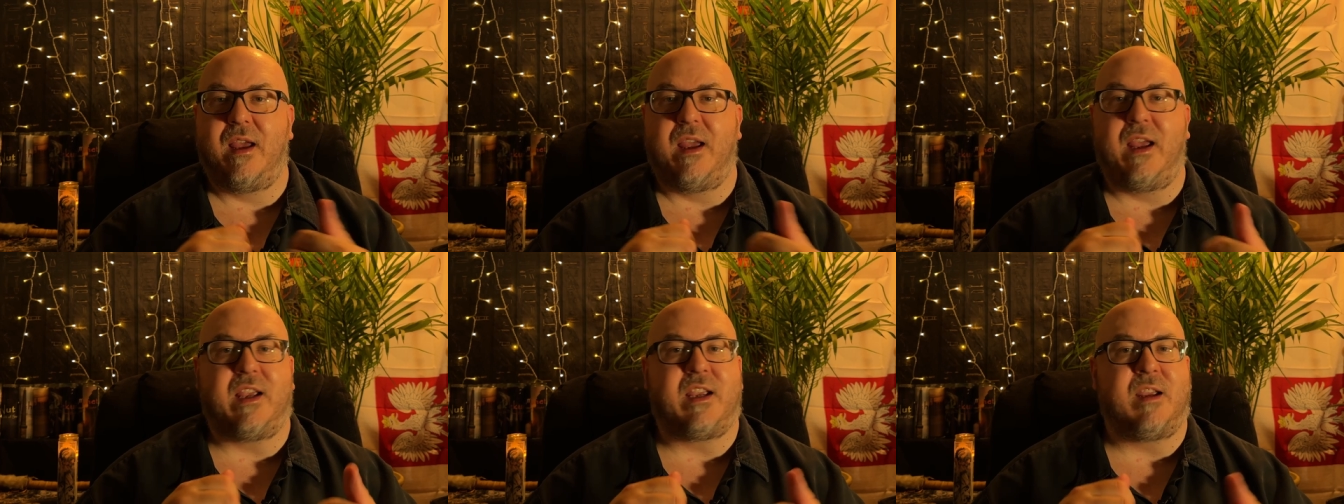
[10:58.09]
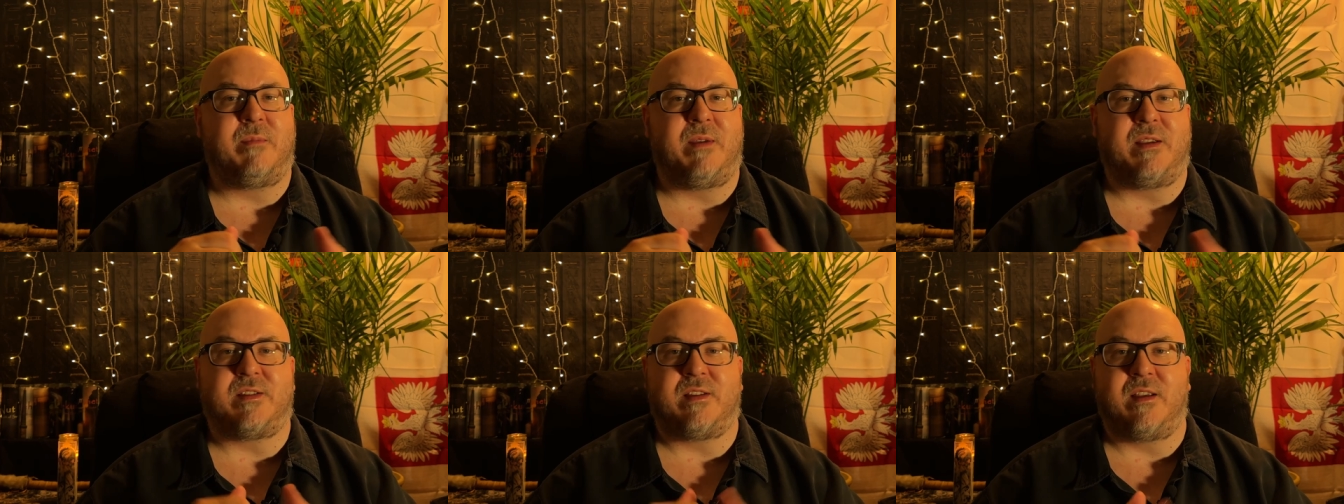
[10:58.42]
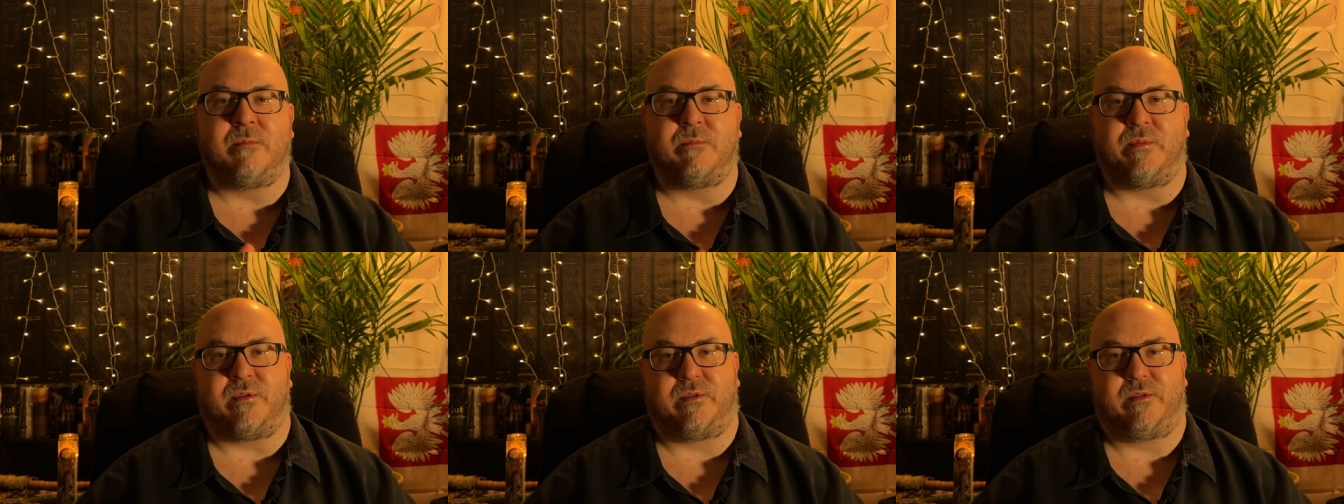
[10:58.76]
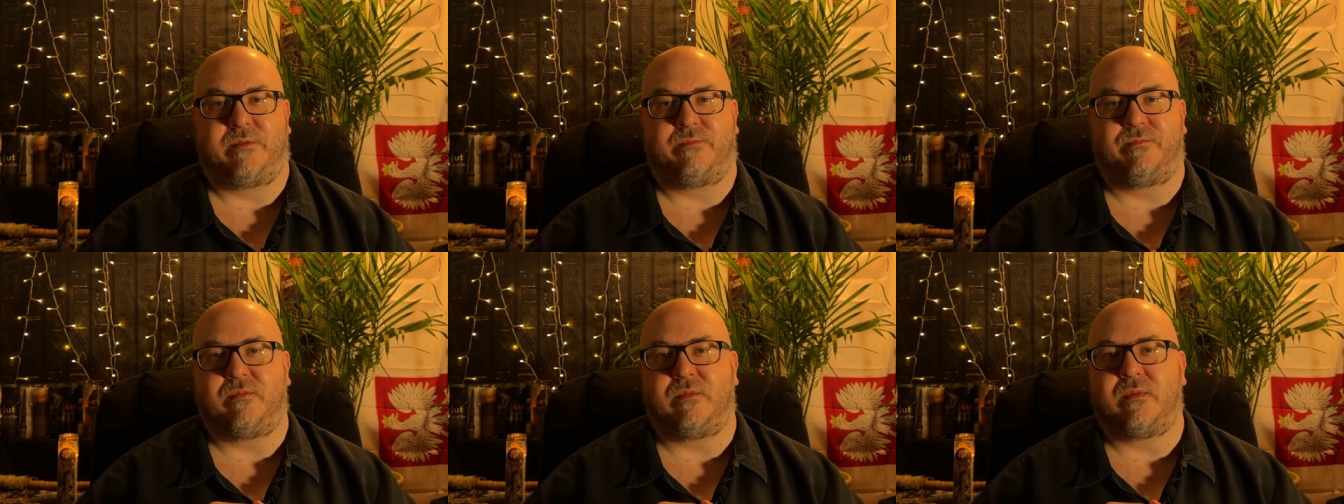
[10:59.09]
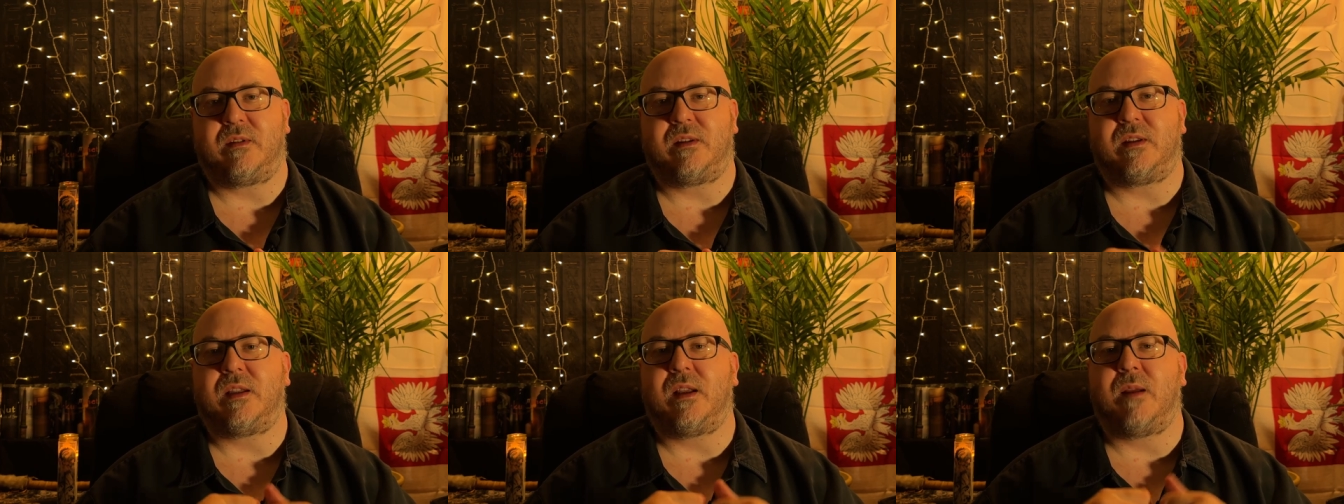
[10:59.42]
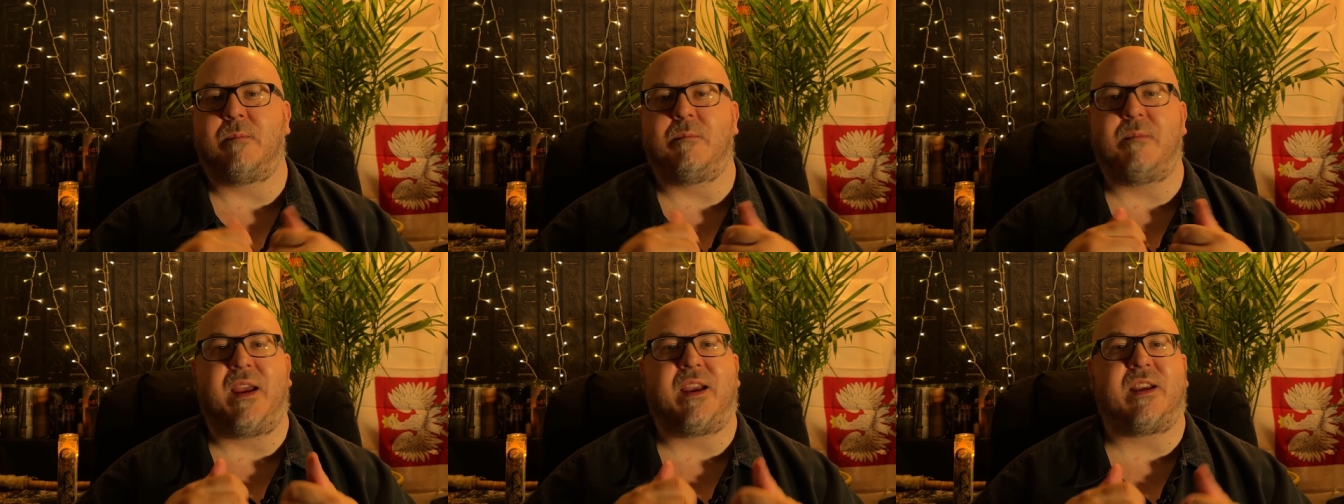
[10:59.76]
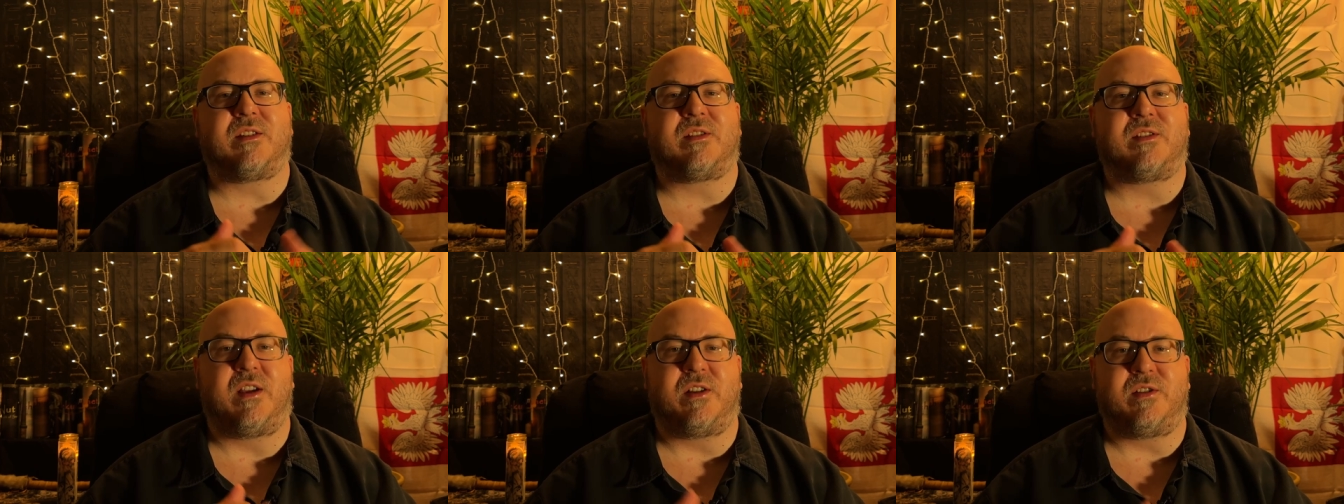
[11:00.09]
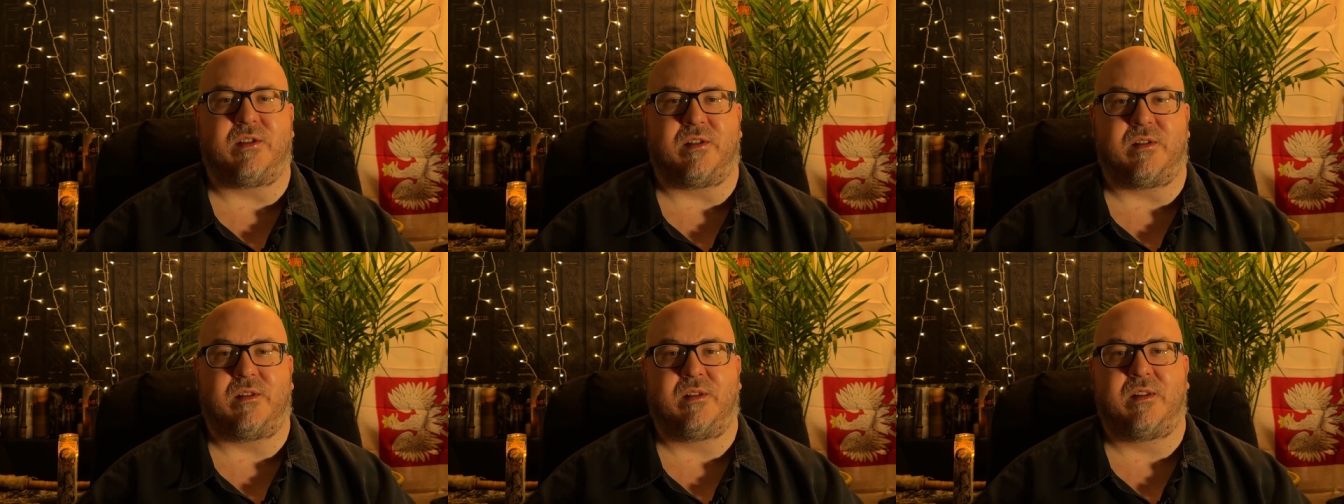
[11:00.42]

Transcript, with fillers: It can be simple. Make a sigil,